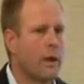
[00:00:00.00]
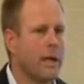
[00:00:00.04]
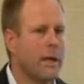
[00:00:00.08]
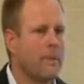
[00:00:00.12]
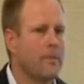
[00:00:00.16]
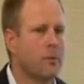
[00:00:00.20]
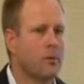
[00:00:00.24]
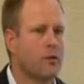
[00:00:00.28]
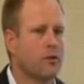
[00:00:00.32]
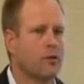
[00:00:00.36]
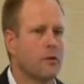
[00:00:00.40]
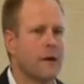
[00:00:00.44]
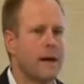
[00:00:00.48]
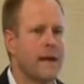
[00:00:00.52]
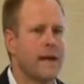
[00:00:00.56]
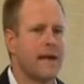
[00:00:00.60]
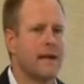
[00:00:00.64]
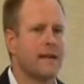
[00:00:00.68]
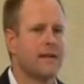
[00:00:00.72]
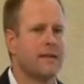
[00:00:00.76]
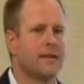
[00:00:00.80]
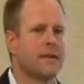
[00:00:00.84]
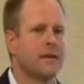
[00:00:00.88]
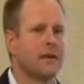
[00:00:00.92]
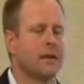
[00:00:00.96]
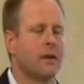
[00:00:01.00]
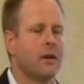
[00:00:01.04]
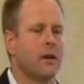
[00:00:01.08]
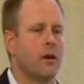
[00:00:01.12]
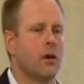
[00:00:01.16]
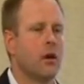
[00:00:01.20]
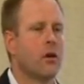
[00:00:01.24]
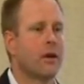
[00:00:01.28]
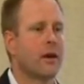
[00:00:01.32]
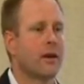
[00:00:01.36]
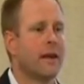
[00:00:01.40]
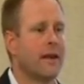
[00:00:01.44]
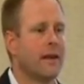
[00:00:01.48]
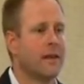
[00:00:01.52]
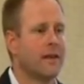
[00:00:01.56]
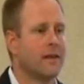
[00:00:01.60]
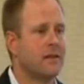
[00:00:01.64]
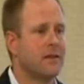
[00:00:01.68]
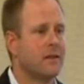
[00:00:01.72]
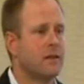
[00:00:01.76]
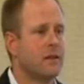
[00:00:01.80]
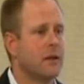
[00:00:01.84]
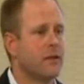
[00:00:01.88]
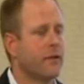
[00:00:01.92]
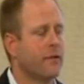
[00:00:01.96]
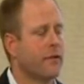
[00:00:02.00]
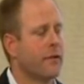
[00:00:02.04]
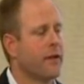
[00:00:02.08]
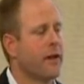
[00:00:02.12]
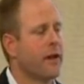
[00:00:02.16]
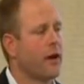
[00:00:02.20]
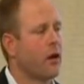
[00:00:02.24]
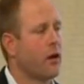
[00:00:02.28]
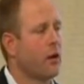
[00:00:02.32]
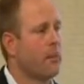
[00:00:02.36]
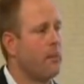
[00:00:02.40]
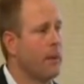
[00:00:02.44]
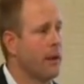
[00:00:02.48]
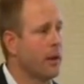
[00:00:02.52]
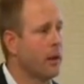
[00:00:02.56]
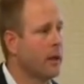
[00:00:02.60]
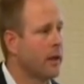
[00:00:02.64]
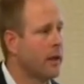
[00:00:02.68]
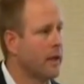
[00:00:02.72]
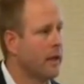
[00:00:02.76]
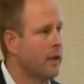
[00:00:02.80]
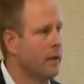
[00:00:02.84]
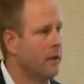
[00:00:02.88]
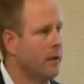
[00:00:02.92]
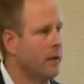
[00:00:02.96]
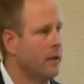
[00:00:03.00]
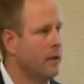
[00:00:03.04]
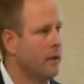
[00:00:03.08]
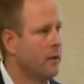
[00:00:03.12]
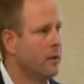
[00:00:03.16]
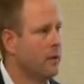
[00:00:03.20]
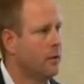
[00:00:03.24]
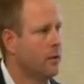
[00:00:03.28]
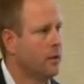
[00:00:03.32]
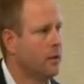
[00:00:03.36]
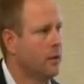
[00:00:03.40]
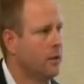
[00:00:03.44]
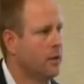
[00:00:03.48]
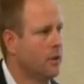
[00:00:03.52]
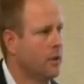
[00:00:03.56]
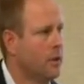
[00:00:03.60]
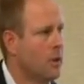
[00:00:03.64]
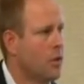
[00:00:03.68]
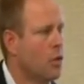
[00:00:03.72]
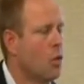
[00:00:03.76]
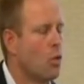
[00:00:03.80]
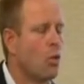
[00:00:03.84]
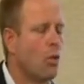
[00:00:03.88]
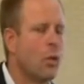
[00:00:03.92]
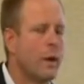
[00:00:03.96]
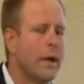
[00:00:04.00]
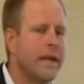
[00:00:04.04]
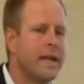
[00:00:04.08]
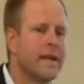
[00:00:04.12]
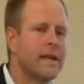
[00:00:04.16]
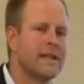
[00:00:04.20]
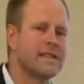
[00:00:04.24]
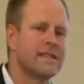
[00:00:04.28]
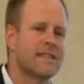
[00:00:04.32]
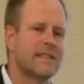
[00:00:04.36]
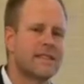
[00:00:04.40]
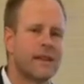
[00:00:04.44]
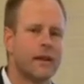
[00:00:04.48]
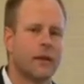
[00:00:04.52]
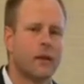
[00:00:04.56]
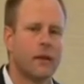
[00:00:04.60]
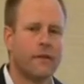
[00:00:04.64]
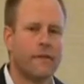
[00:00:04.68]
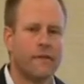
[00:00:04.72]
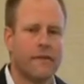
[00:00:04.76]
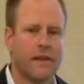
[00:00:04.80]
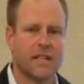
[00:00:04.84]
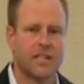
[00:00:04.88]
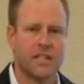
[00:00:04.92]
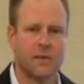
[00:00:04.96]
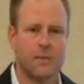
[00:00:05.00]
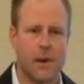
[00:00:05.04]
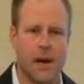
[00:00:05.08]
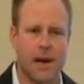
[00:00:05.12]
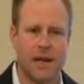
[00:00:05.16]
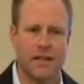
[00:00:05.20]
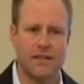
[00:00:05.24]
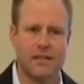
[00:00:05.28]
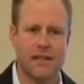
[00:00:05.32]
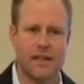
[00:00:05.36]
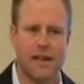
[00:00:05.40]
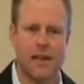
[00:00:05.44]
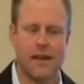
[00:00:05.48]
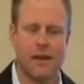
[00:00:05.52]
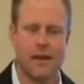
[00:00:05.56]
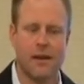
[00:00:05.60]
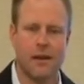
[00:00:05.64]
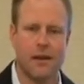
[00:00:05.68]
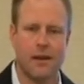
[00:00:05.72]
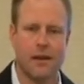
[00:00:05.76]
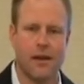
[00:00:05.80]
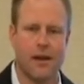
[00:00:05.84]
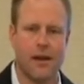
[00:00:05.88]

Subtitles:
When we praise our kids for their ability, we instill a fixed mindset.